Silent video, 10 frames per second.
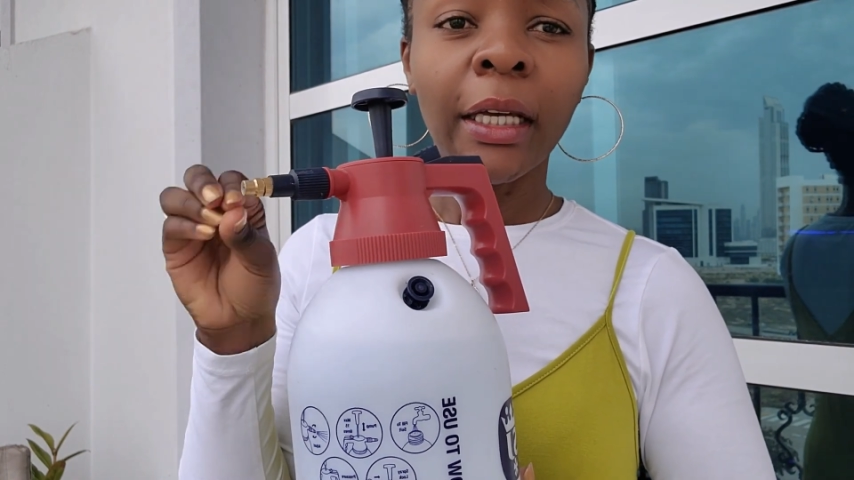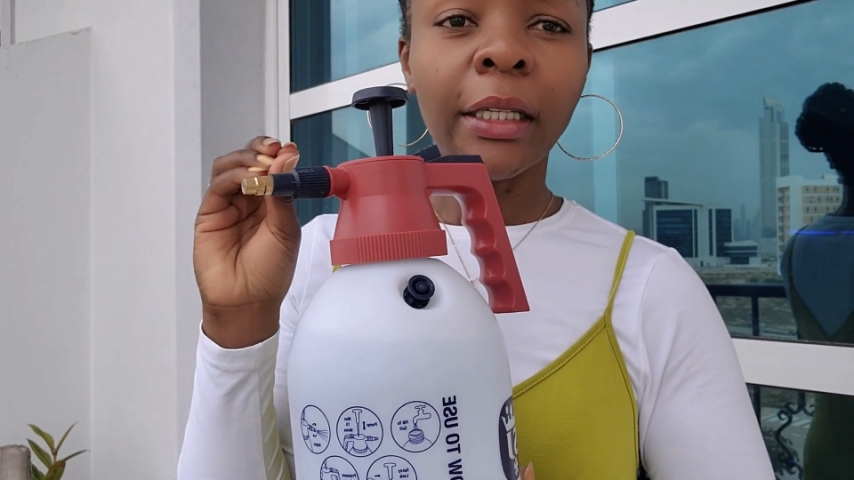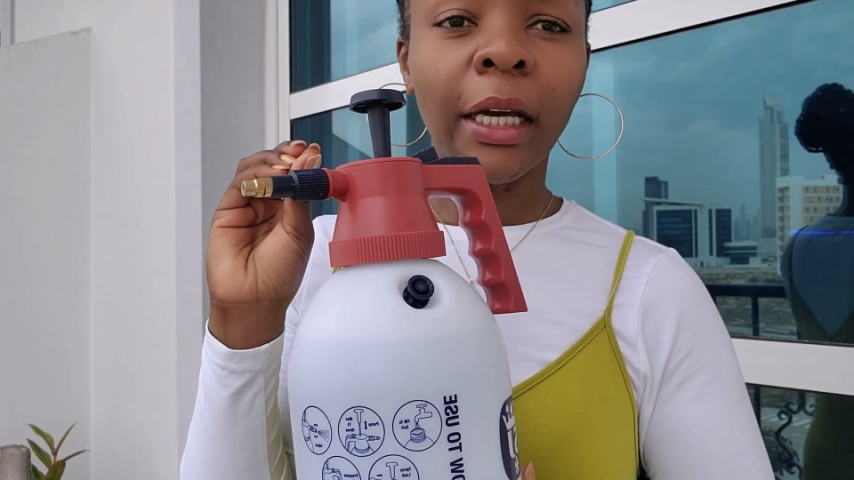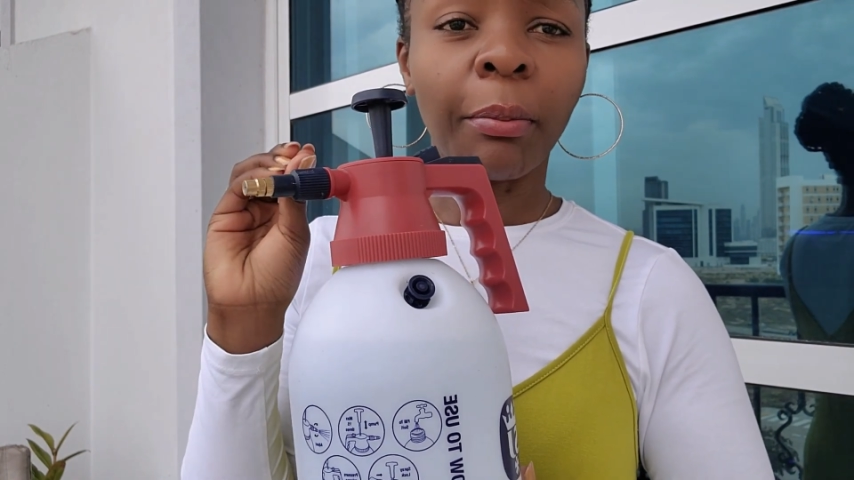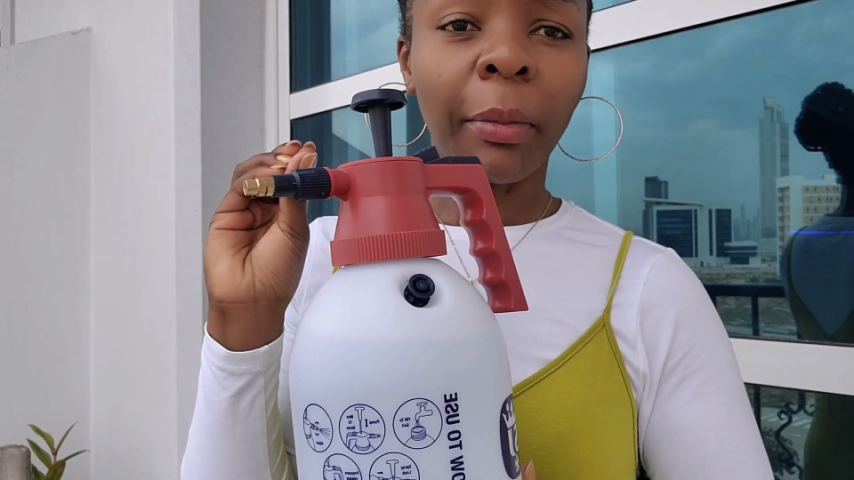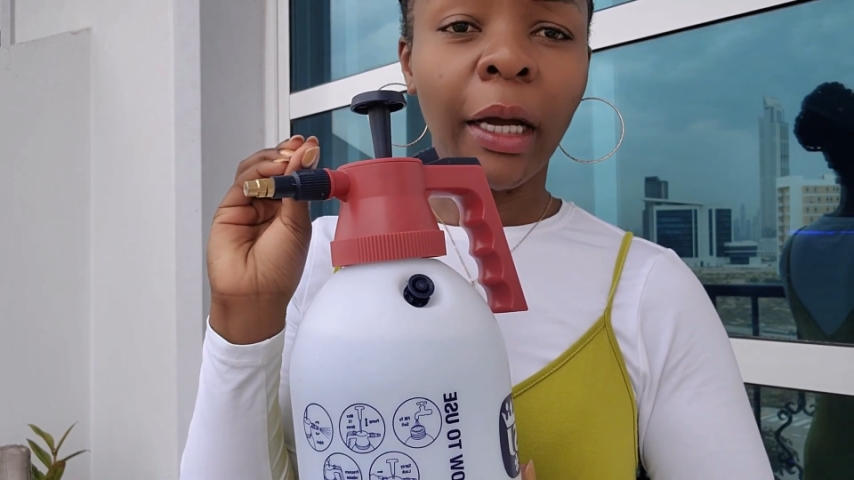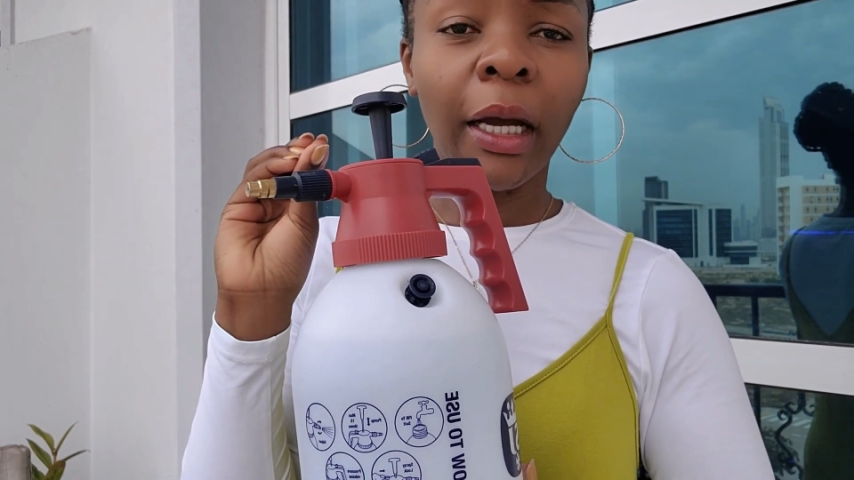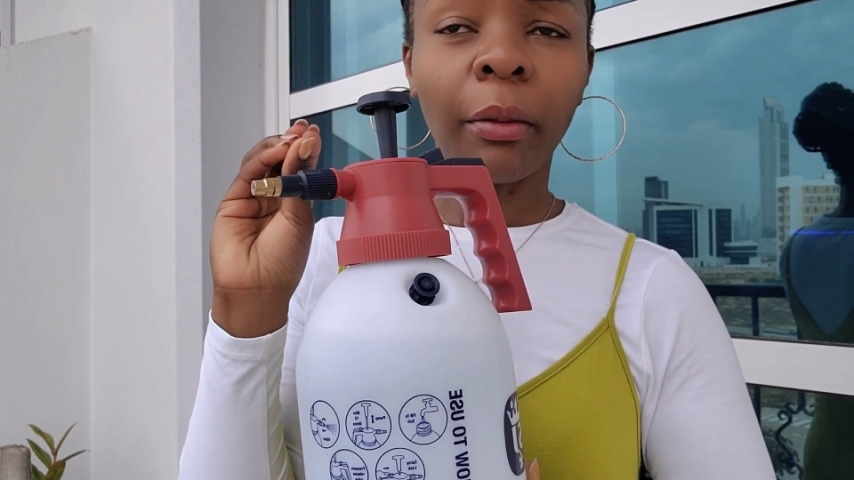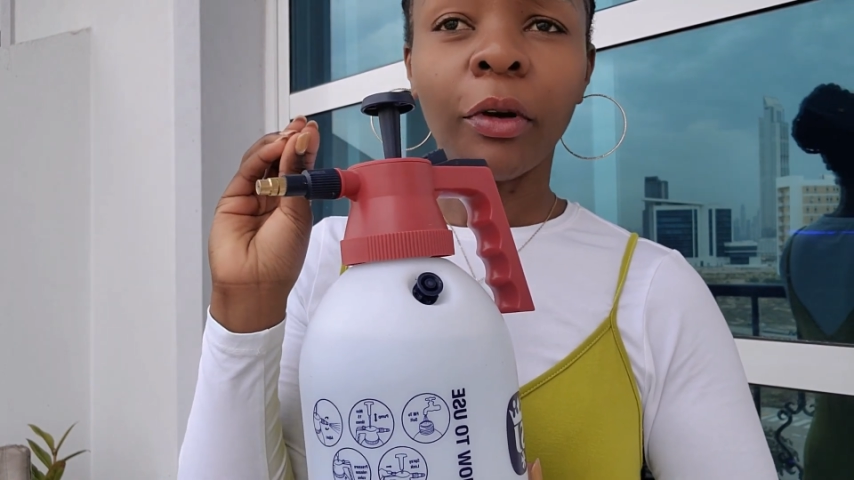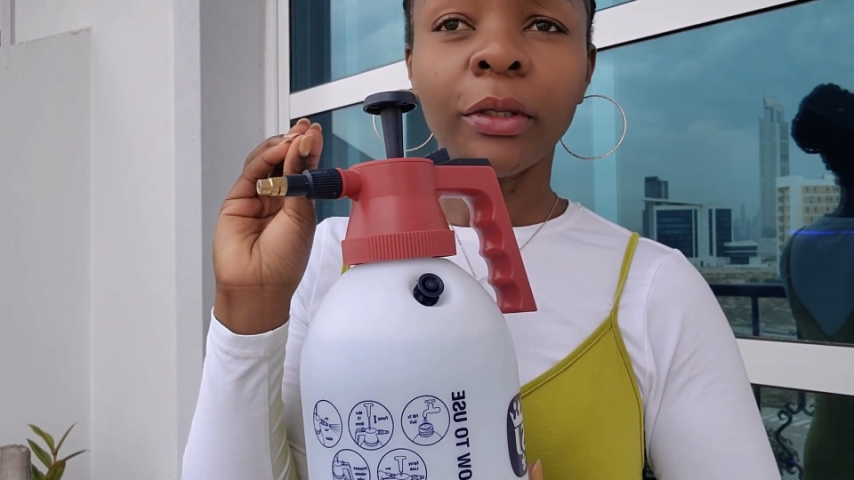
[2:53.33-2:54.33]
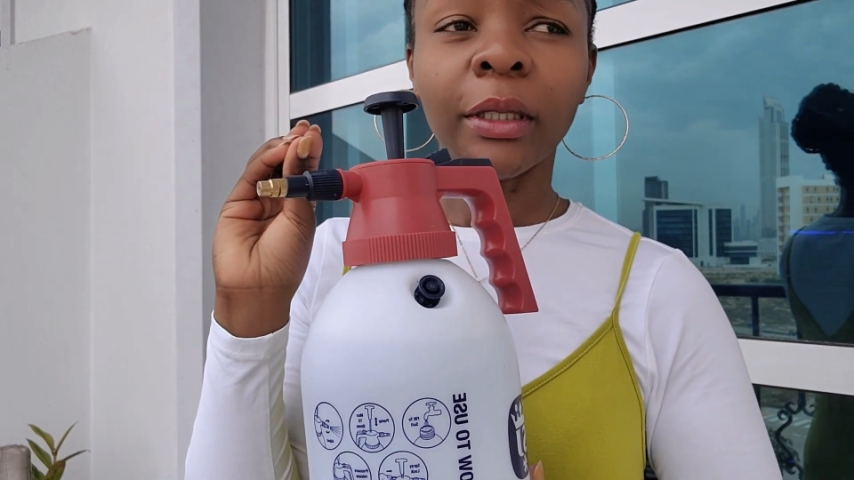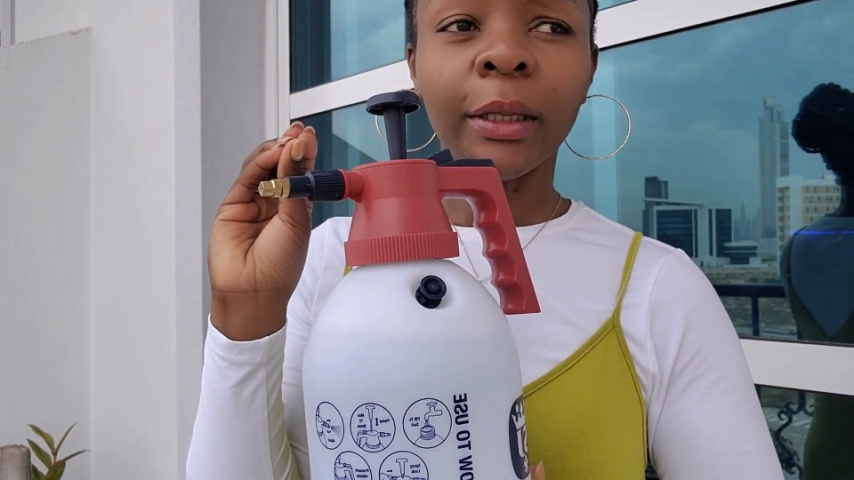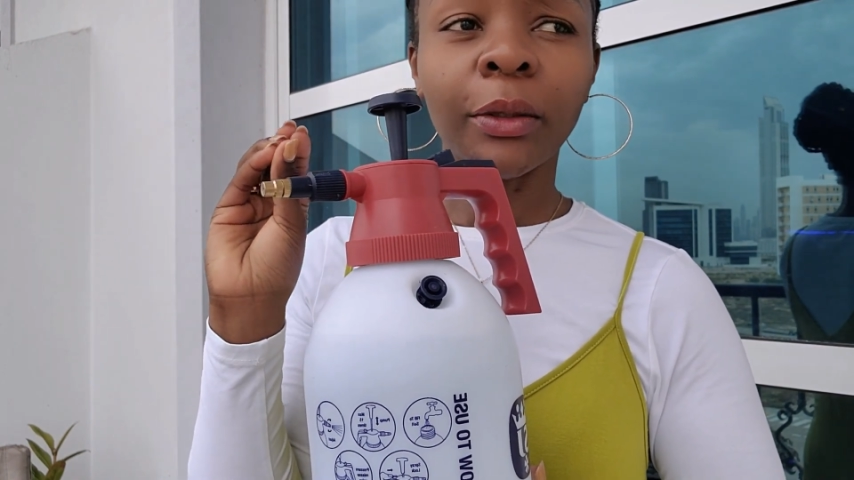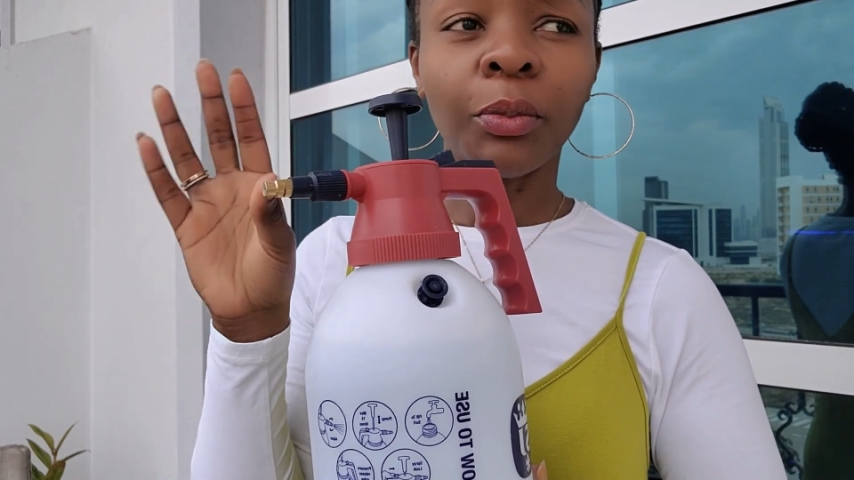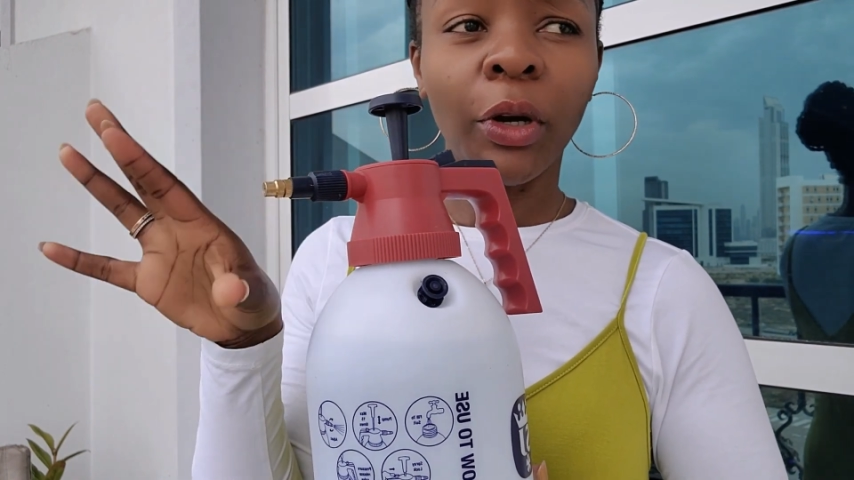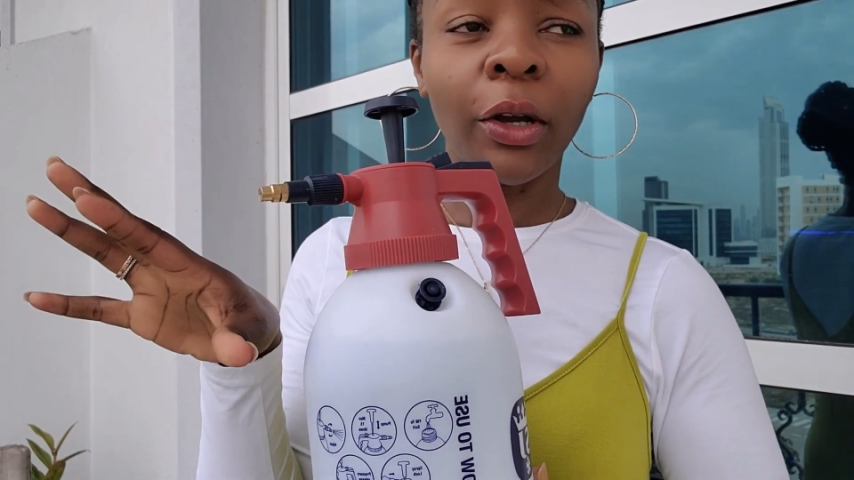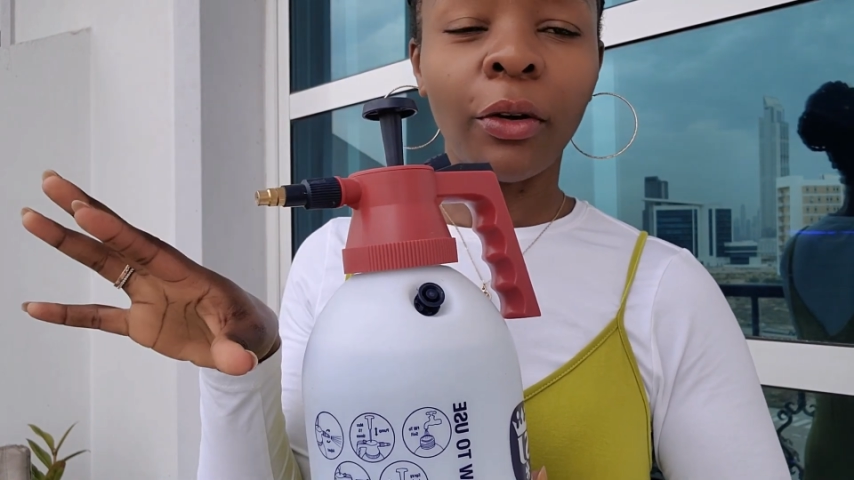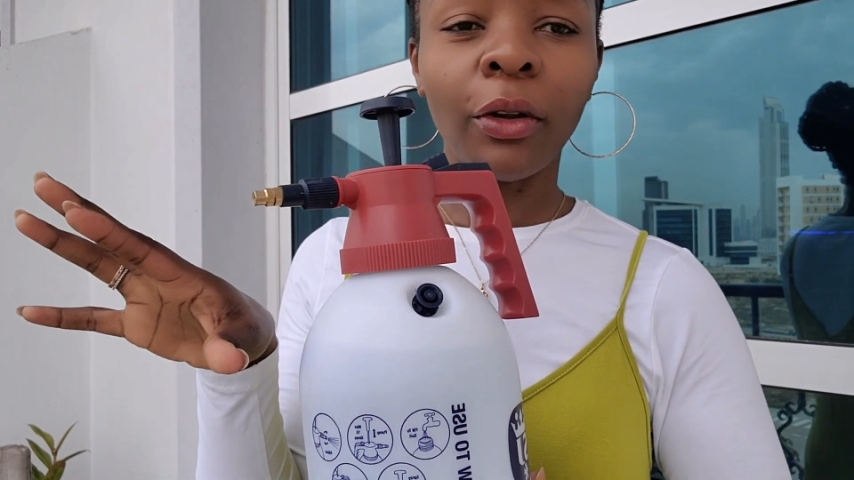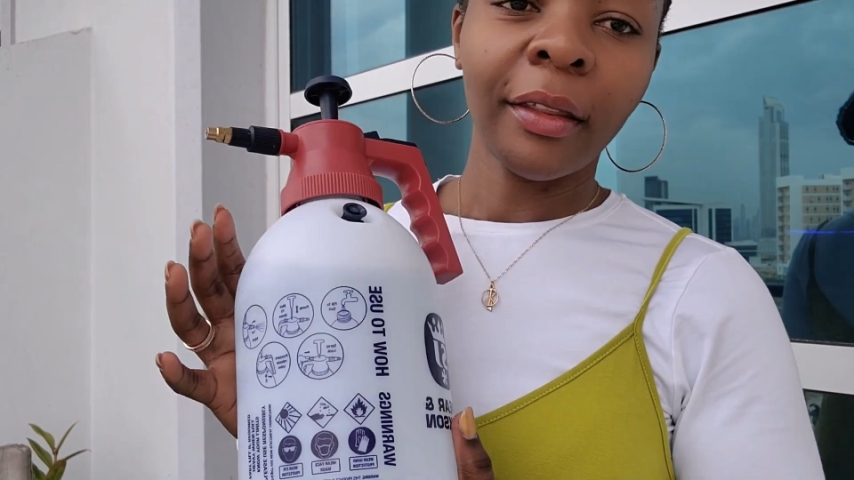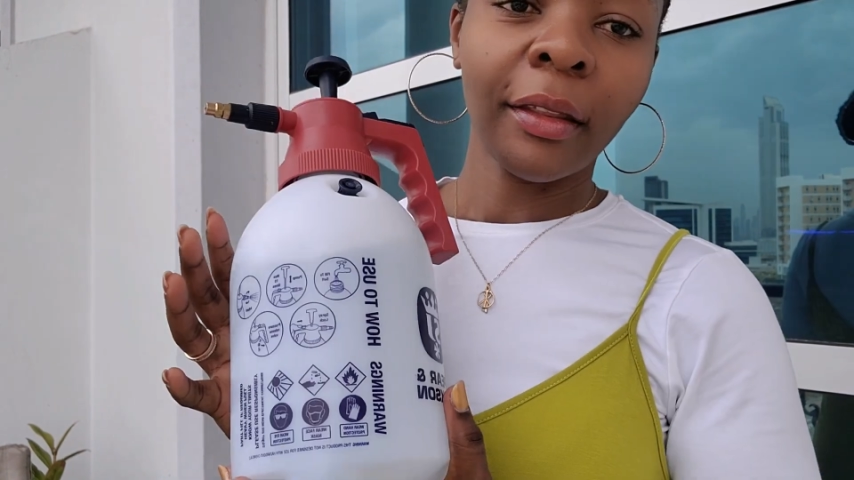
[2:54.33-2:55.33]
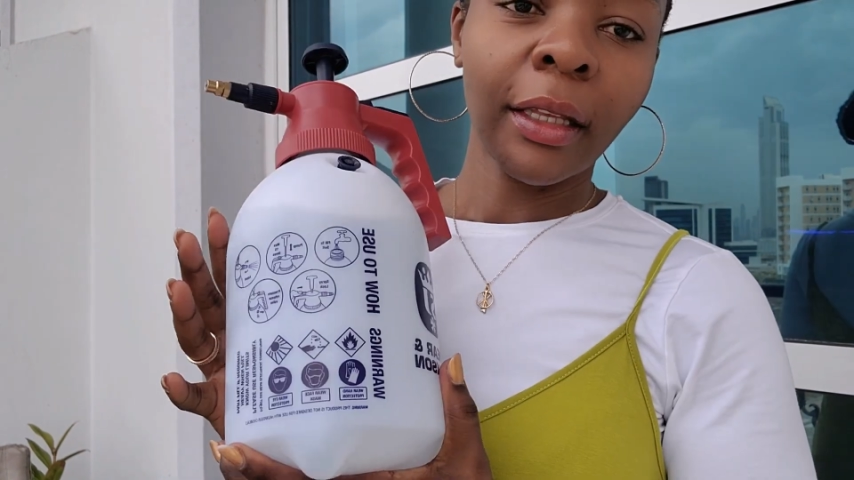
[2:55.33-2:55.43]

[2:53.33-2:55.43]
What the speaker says: it can come out as a sprinkle.